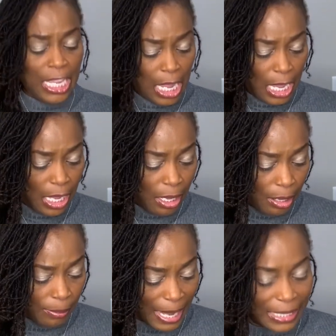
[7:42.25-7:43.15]

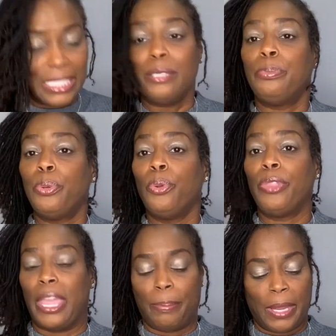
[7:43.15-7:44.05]
I didn't pull
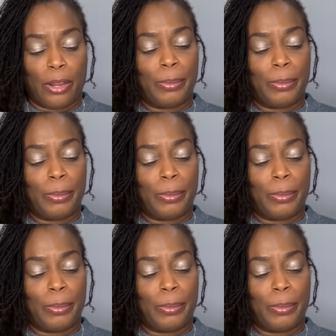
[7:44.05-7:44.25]
that pair,